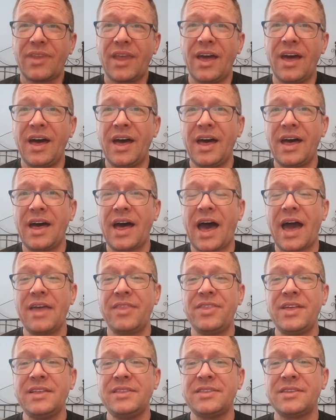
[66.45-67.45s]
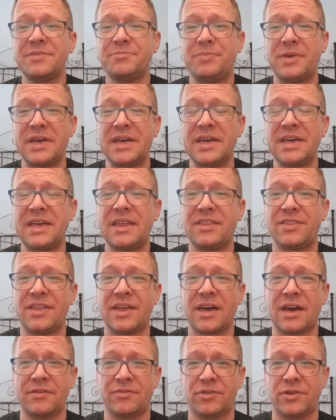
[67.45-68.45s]
I think the big
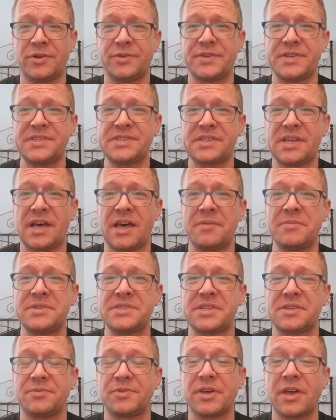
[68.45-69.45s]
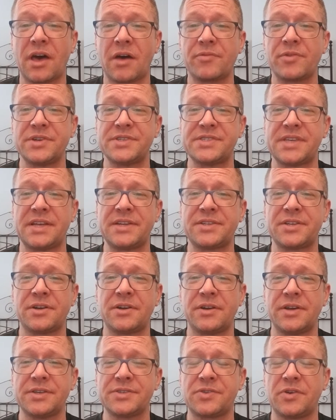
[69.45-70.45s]
thing I've learned this time is the recovery center
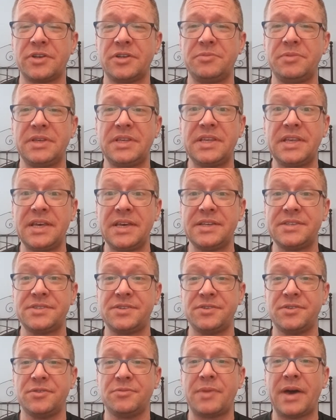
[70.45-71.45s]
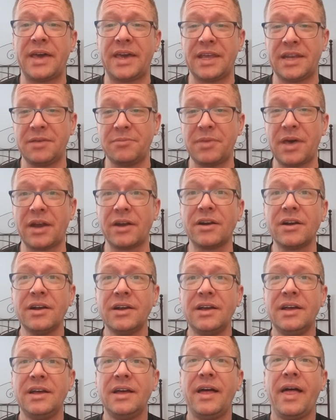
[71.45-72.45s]
is going to be key to my getting better.
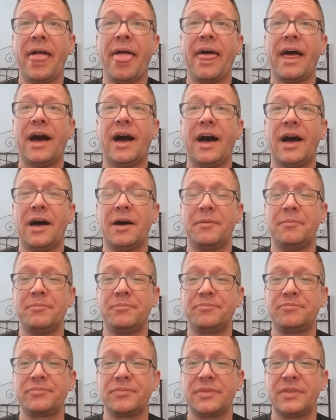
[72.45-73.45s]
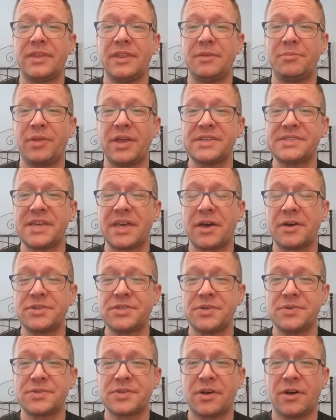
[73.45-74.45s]
The place I go
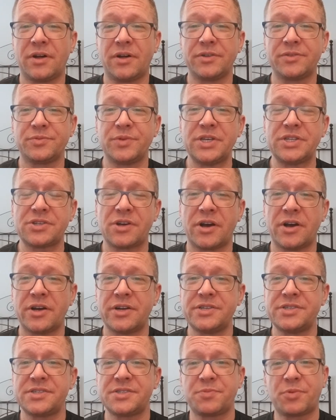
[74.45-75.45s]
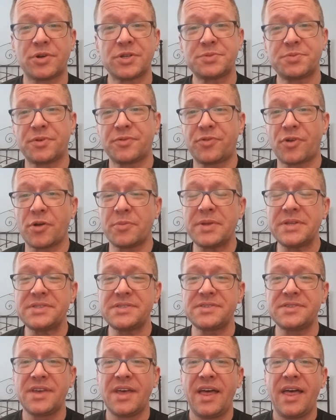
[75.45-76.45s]
to is called Recharge Sports
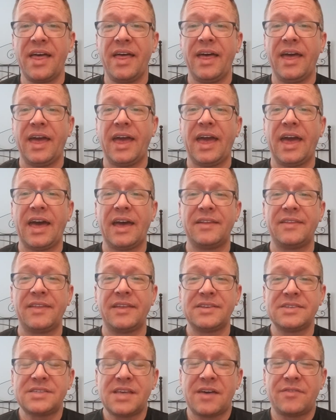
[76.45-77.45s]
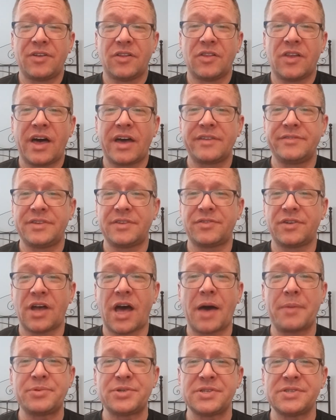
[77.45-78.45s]
Performance, and they just have a lot of different
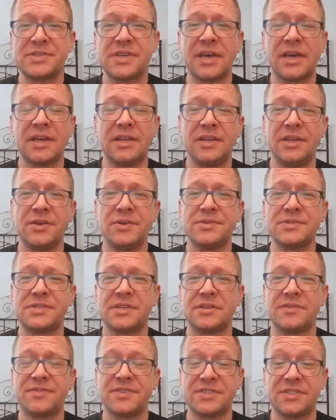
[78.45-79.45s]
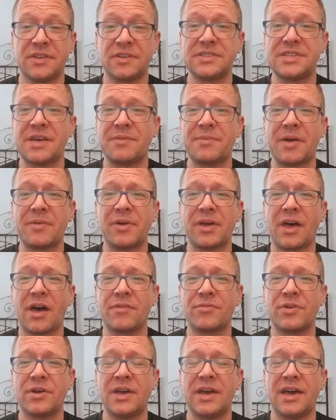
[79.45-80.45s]
options I can use to facilitate my
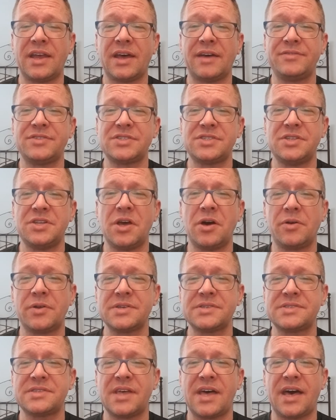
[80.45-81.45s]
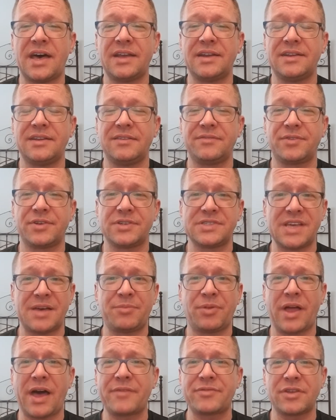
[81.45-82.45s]
recovery. And I've just noticed that, for
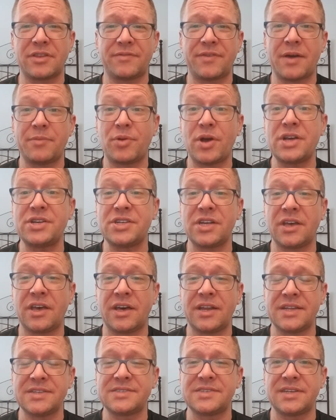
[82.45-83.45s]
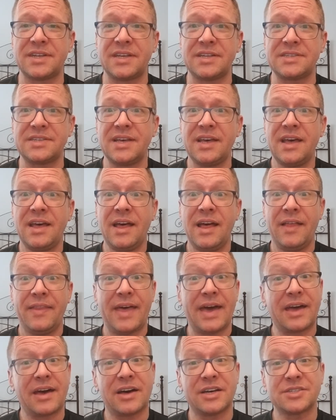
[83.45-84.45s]
example, after the vibration gun incident,
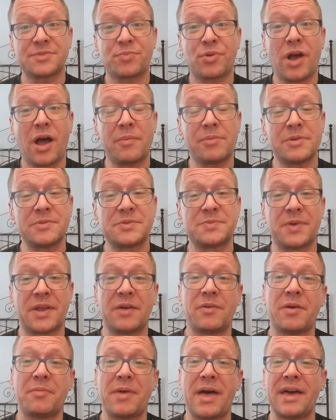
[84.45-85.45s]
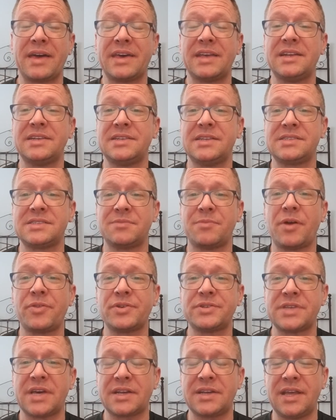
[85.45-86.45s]
that caused problems, but I went back in and did some other
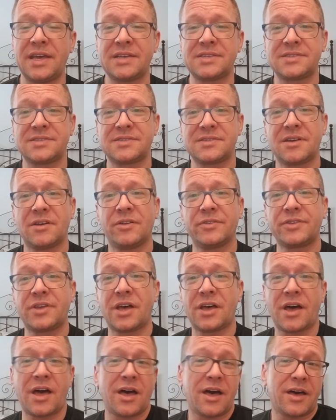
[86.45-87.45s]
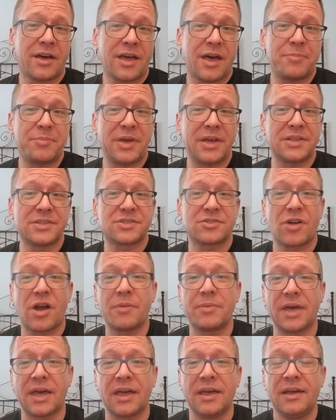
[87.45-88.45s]
techniques called cupping and
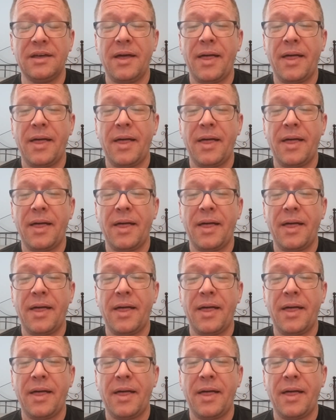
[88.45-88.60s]
scrubbing.